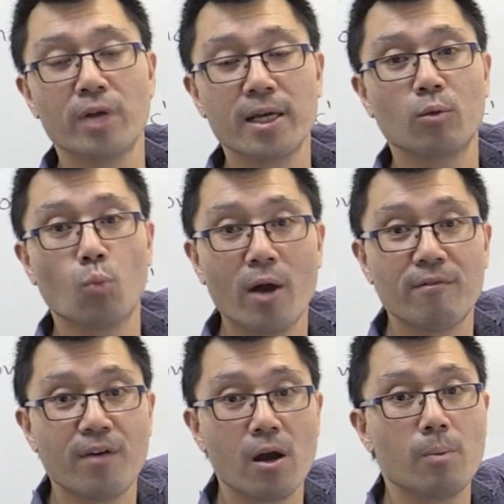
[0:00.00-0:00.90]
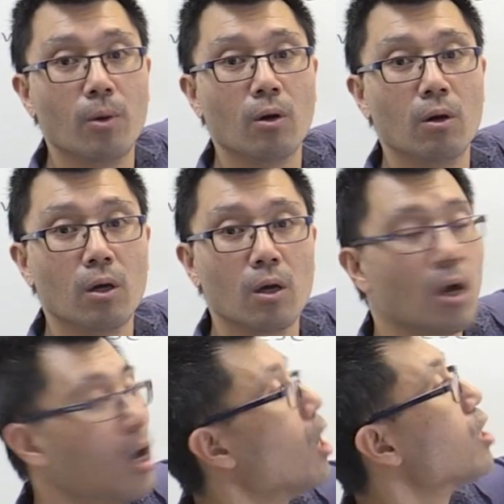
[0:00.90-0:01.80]
ring in one variable.
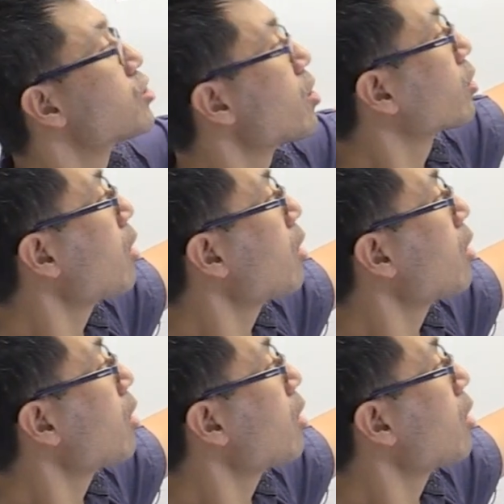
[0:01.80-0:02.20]
So the